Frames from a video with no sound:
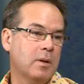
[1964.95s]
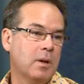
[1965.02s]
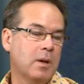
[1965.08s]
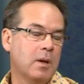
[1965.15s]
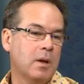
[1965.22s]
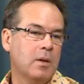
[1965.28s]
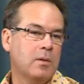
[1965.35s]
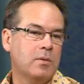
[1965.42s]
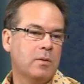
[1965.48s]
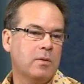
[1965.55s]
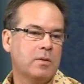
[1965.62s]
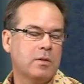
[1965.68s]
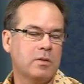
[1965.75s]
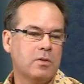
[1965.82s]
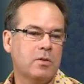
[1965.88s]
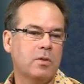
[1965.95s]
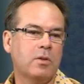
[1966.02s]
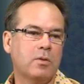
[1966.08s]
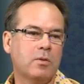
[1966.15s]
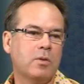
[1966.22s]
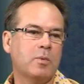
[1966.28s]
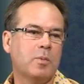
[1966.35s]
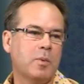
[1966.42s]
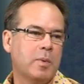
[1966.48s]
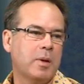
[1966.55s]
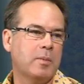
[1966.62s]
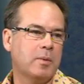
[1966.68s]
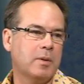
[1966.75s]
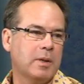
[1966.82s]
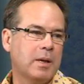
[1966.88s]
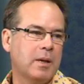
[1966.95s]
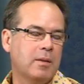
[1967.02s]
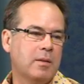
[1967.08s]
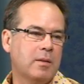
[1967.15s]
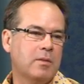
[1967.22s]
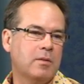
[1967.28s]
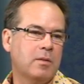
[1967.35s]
Mm-hmm. So it's a certain group of people who get this.